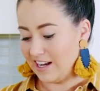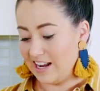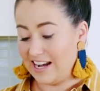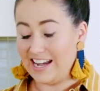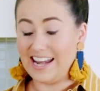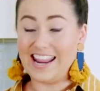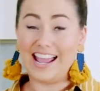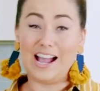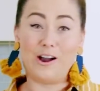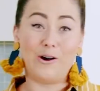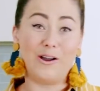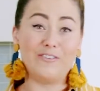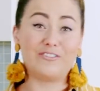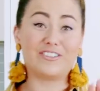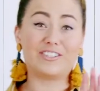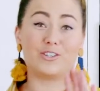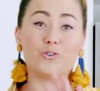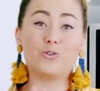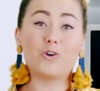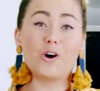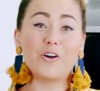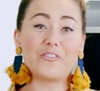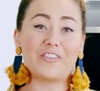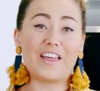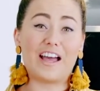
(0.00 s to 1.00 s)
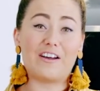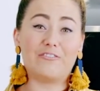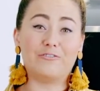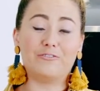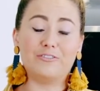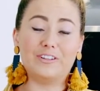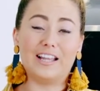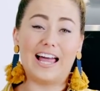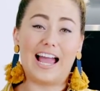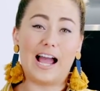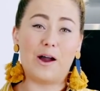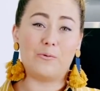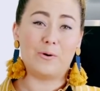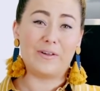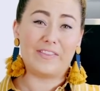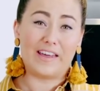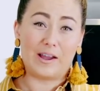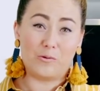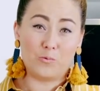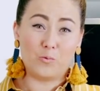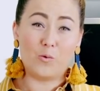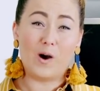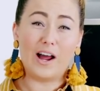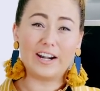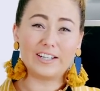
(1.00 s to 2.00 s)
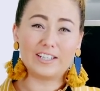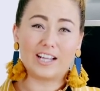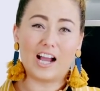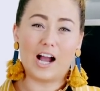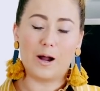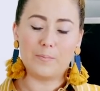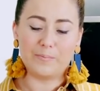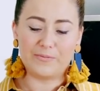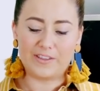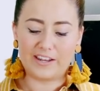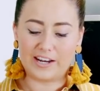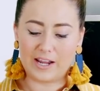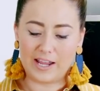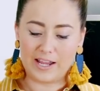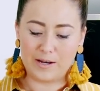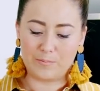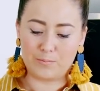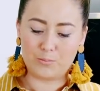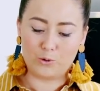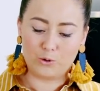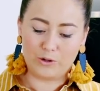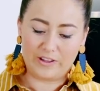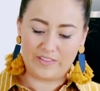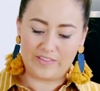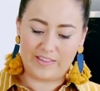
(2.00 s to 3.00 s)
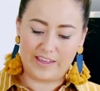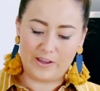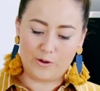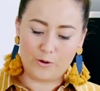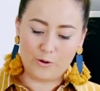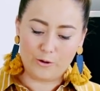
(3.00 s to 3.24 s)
Now I've still got that flour, that 1 cup that I had put in there